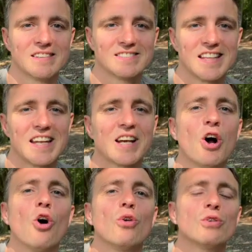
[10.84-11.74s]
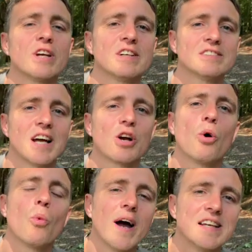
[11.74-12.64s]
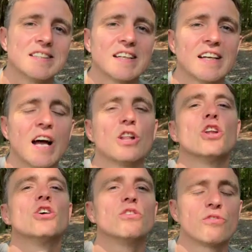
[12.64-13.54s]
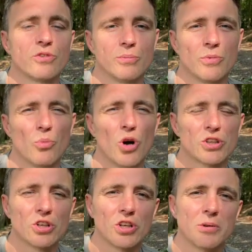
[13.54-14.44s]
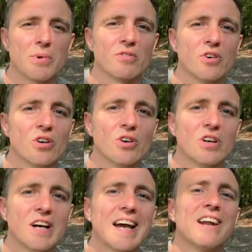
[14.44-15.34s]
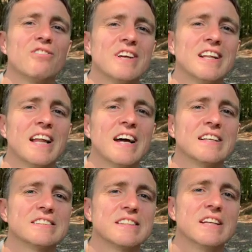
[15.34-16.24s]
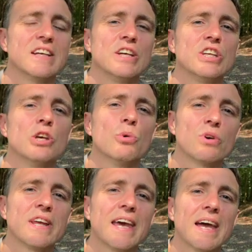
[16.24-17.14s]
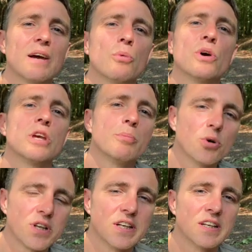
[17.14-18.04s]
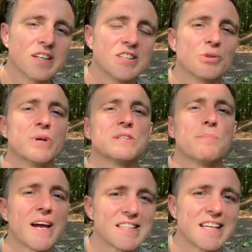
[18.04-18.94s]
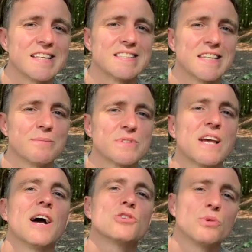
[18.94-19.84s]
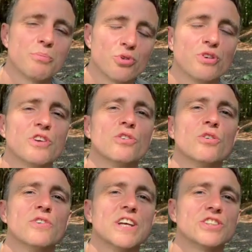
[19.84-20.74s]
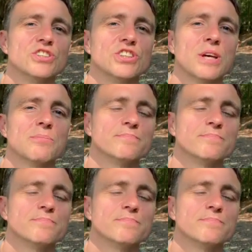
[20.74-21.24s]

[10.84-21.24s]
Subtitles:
And then I got older, I got wiser, I learned from what had gone on there before, and I realised you only get what you put in. So here's my 10 tips how to improve your own relationship.